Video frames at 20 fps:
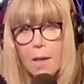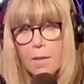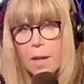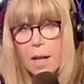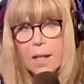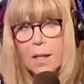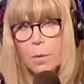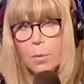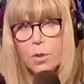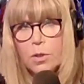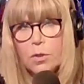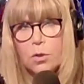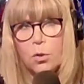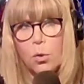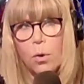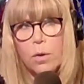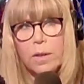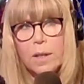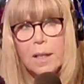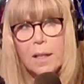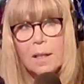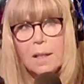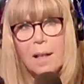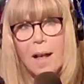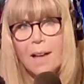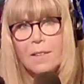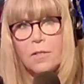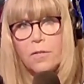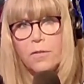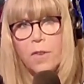that he was storing
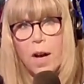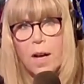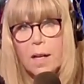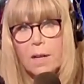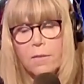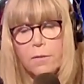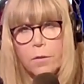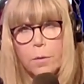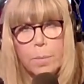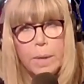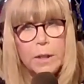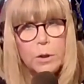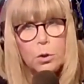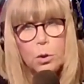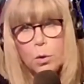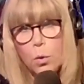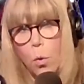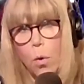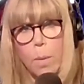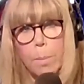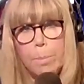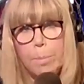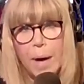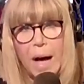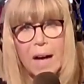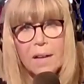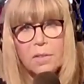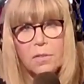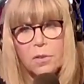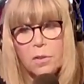classified information or
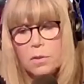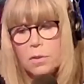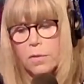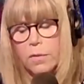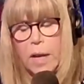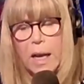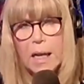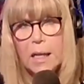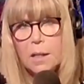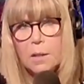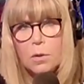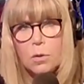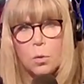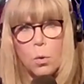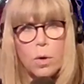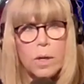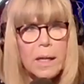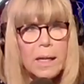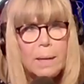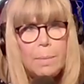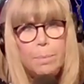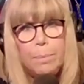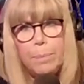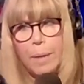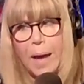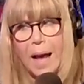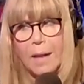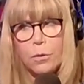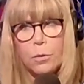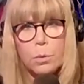boxes of any sort in
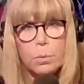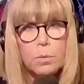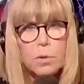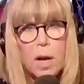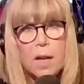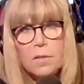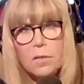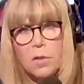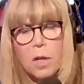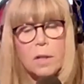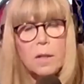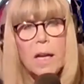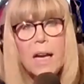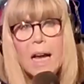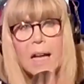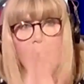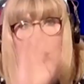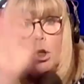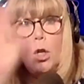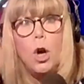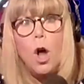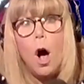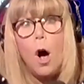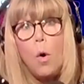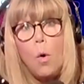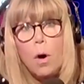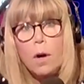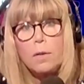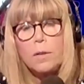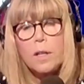bathrooms on stage. They had
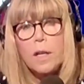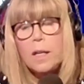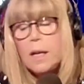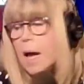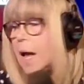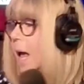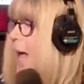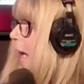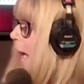no earthly idea.